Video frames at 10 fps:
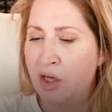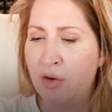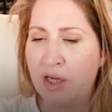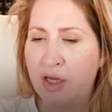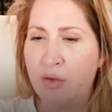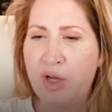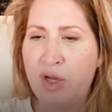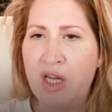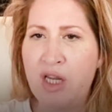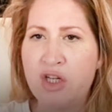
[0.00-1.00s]
like
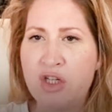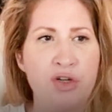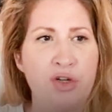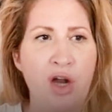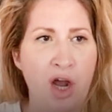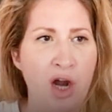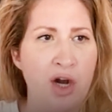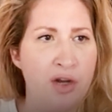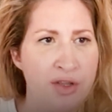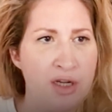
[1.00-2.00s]
we should
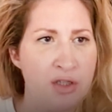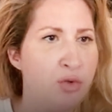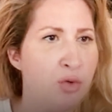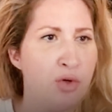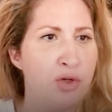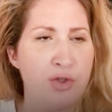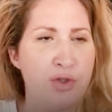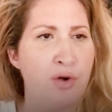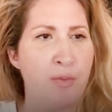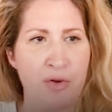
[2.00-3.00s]
hire this or
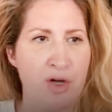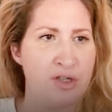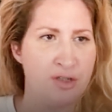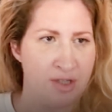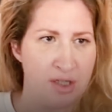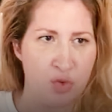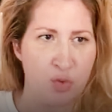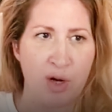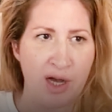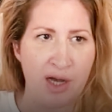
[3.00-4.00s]
do operations
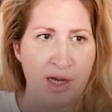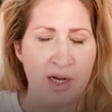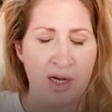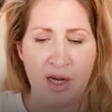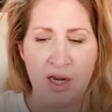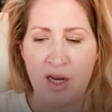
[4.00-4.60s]
this way,